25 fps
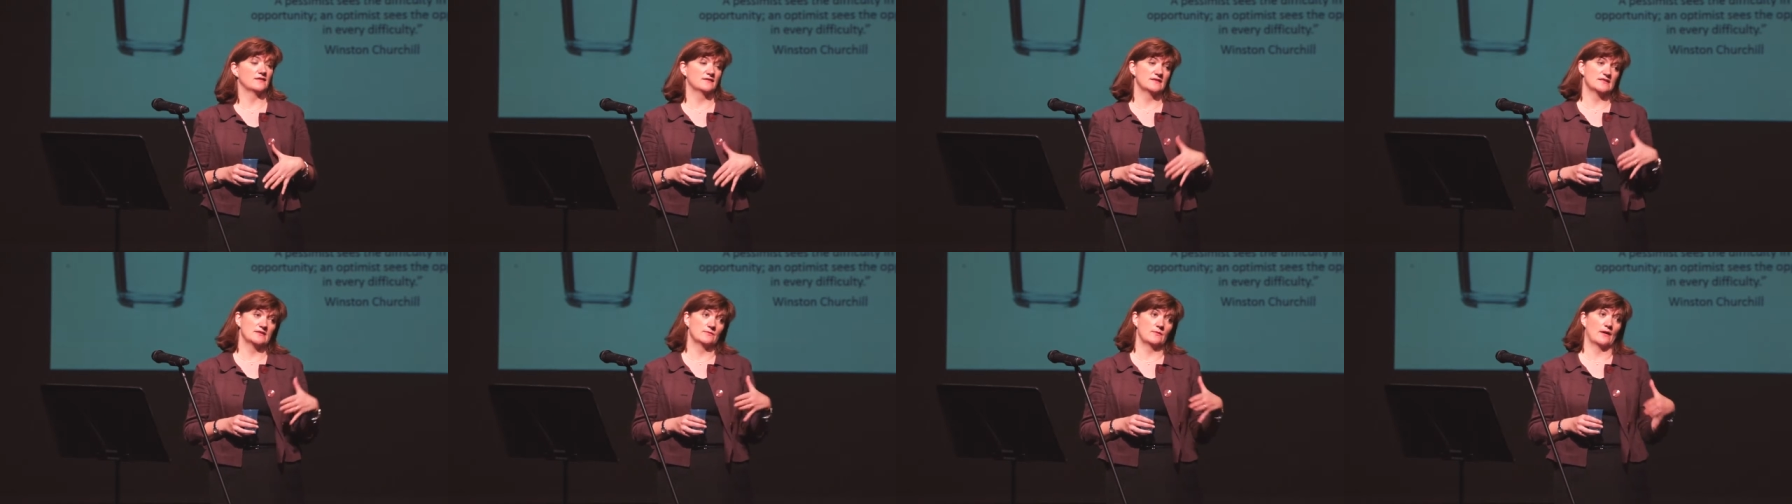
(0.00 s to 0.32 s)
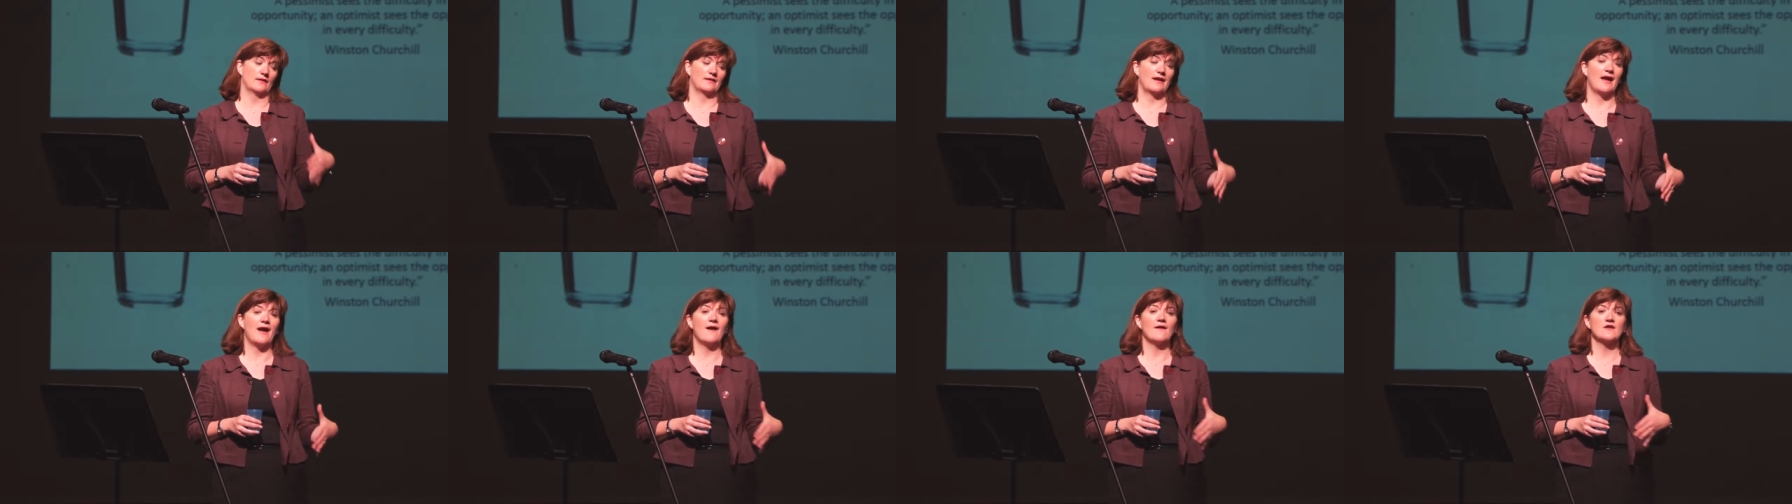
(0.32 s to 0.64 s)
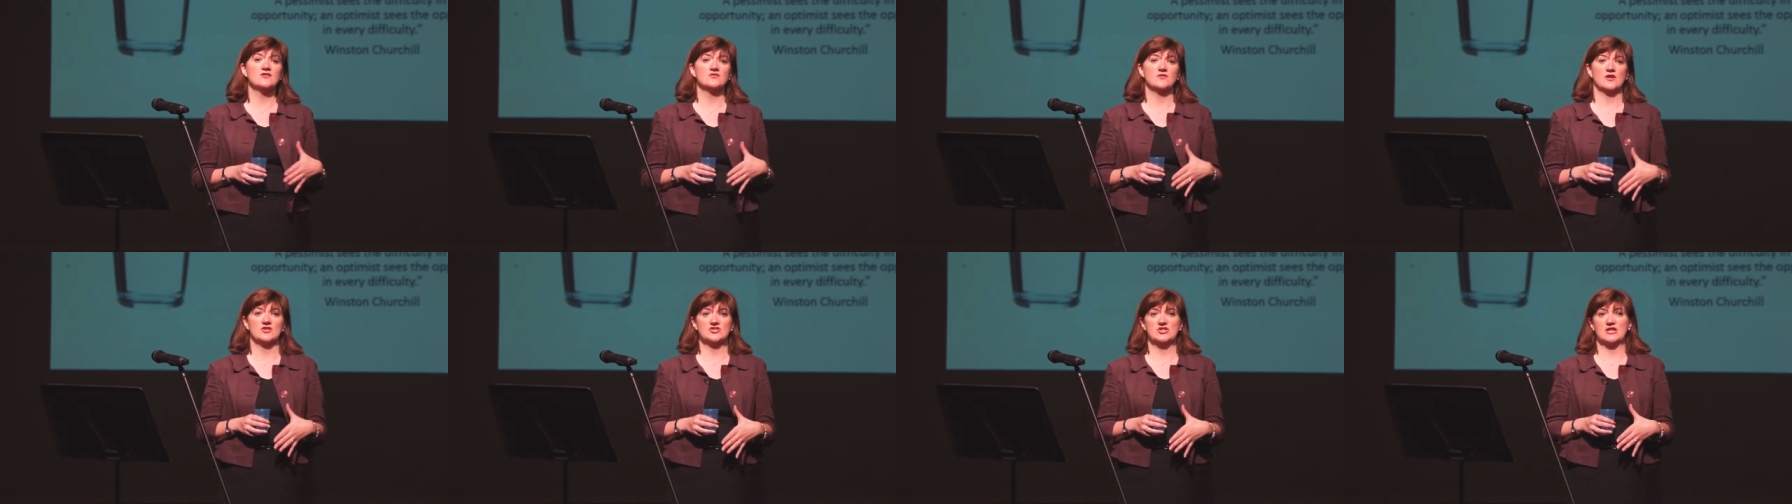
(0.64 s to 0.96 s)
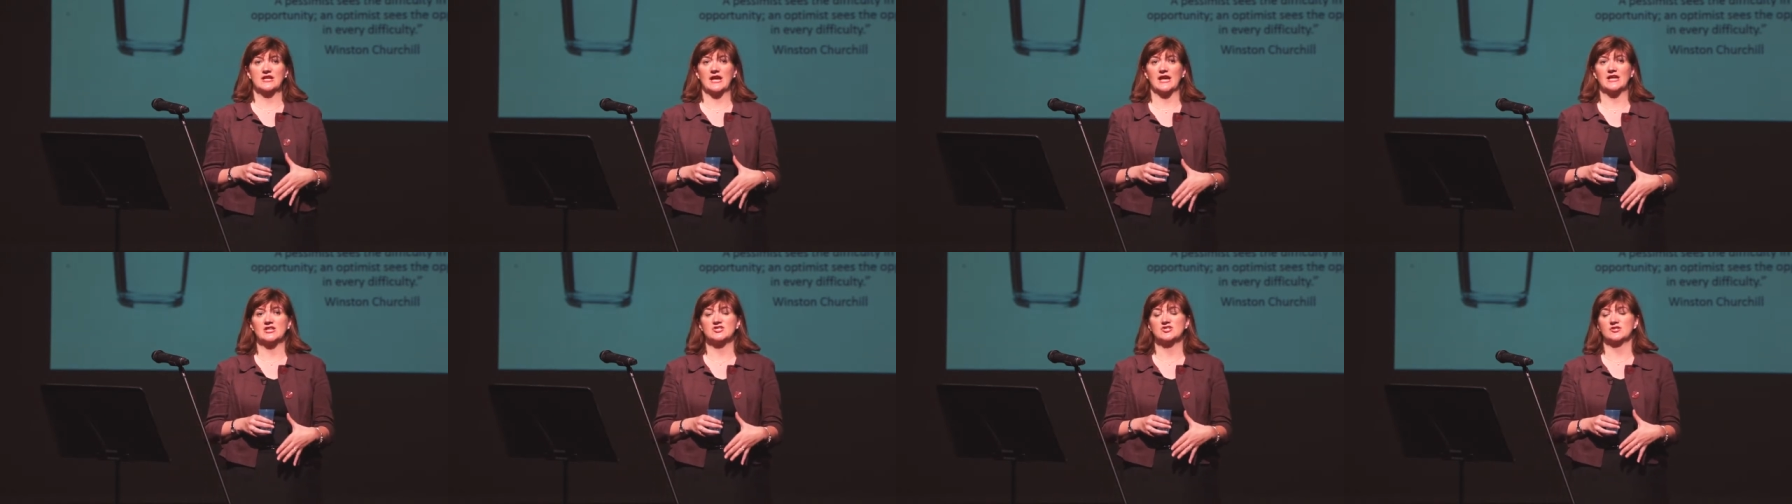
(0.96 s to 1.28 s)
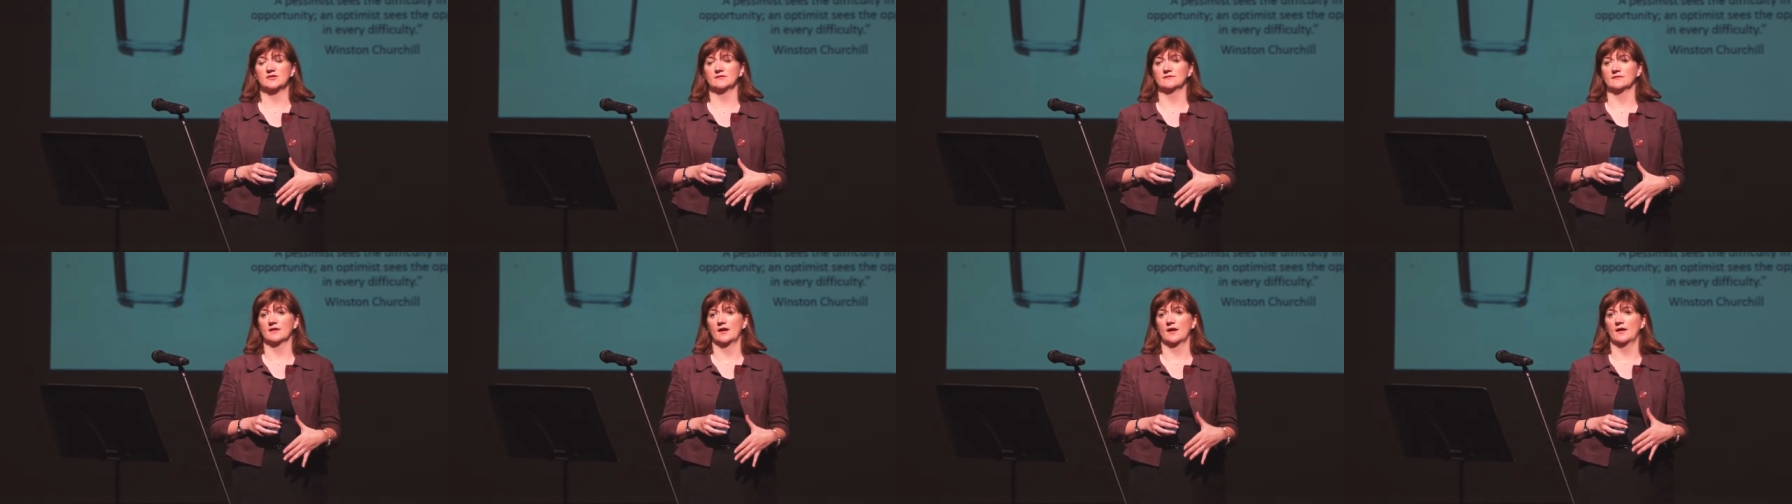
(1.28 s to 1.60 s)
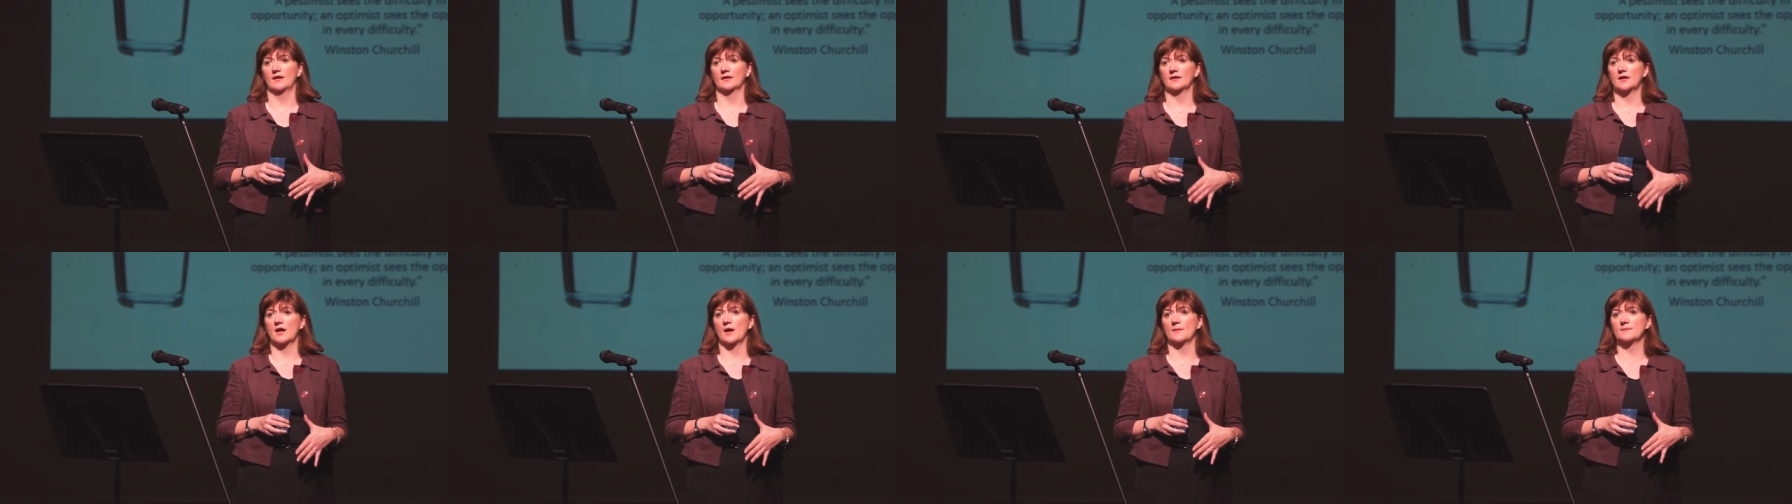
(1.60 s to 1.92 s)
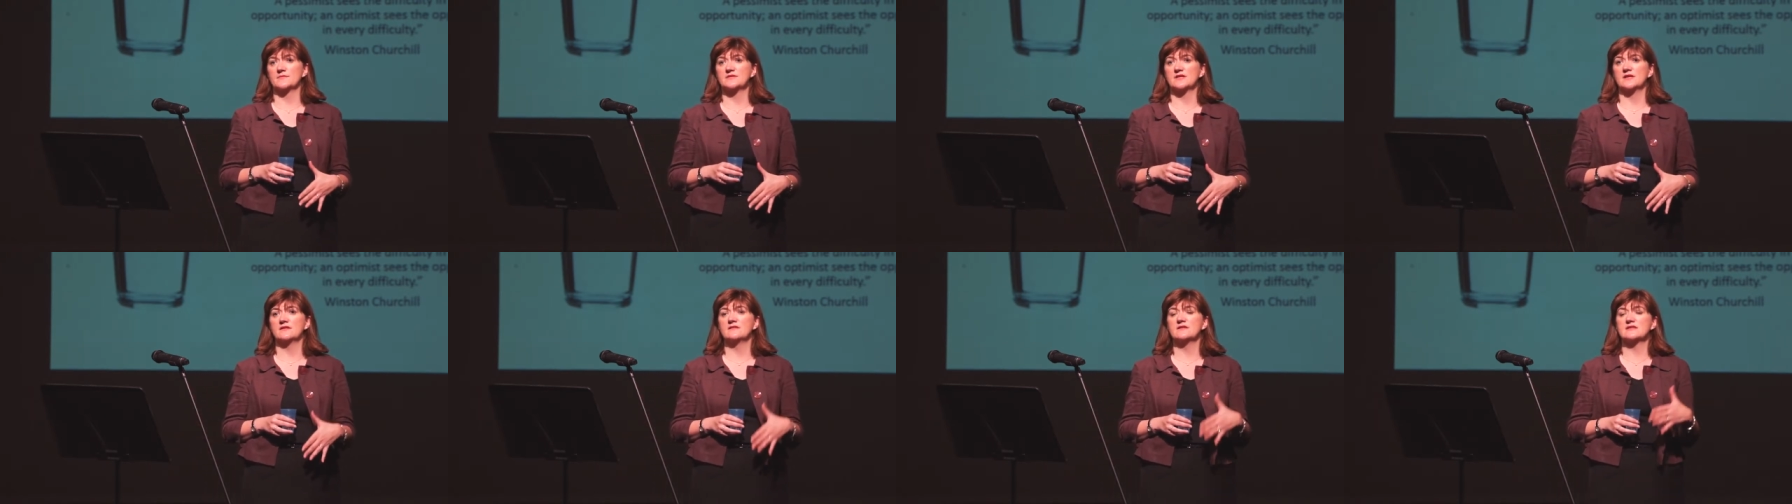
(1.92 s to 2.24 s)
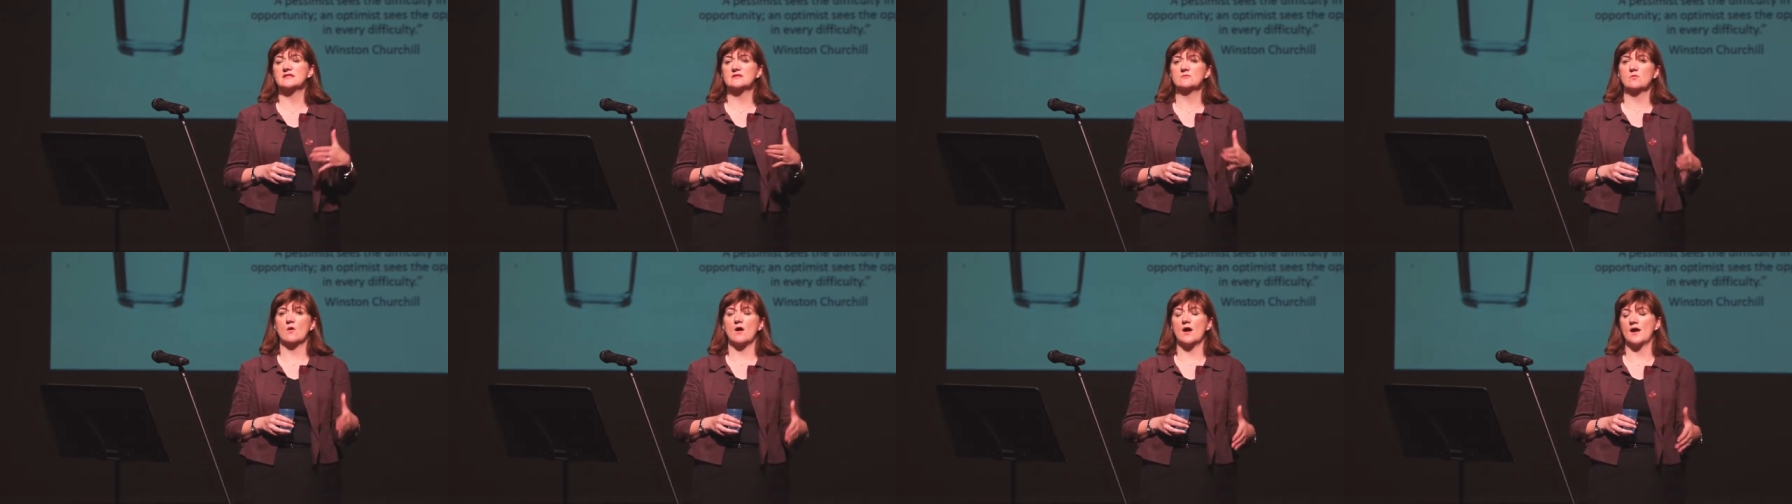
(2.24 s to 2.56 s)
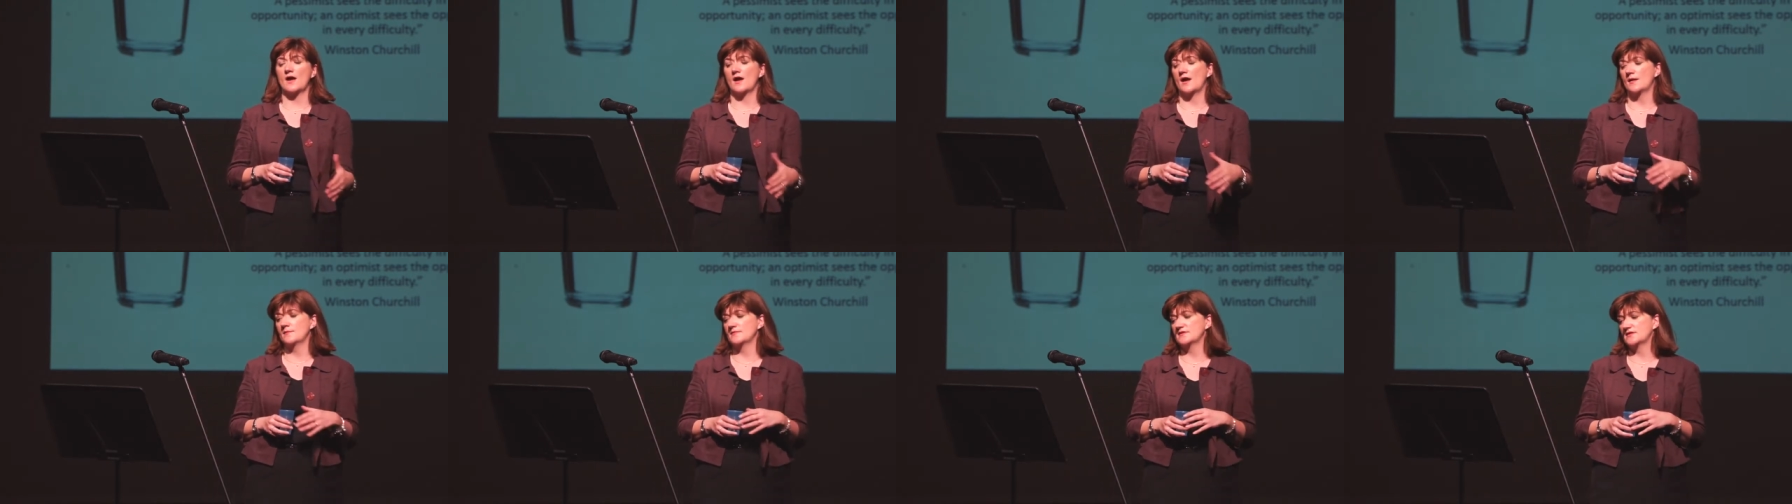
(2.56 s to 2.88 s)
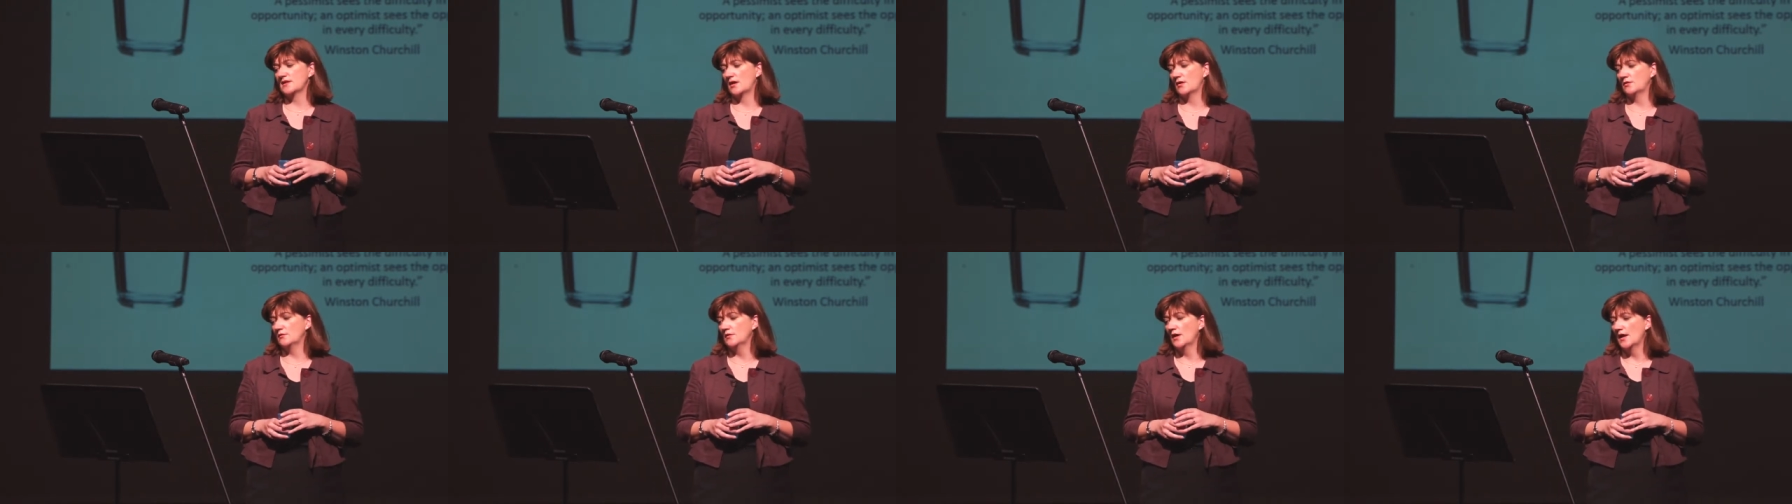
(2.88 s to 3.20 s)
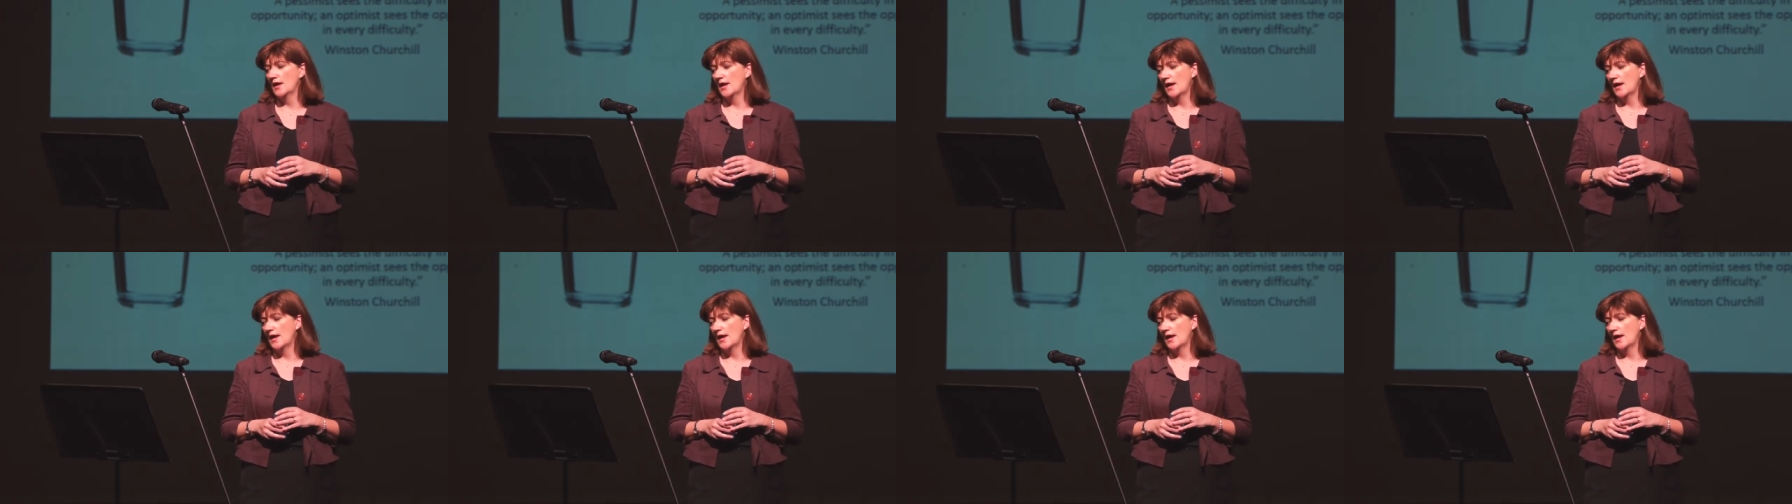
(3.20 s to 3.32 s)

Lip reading: and this is where character education comes in. This is why I'm so